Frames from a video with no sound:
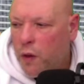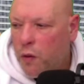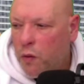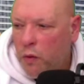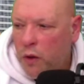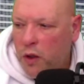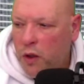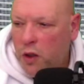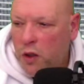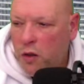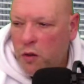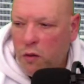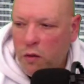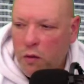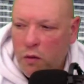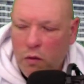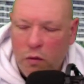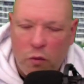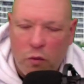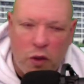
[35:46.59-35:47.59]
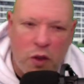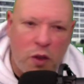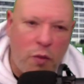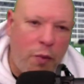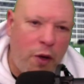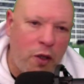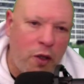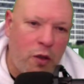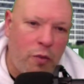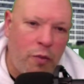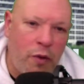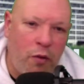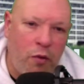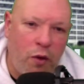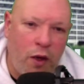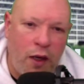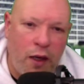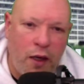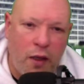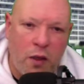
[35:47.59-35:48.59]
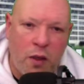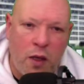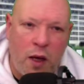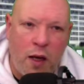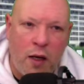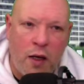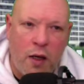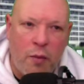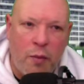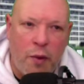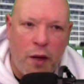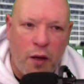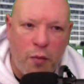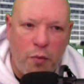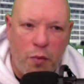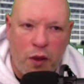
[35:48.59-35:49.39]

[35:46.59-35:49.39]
which we're supposed to be really excited about,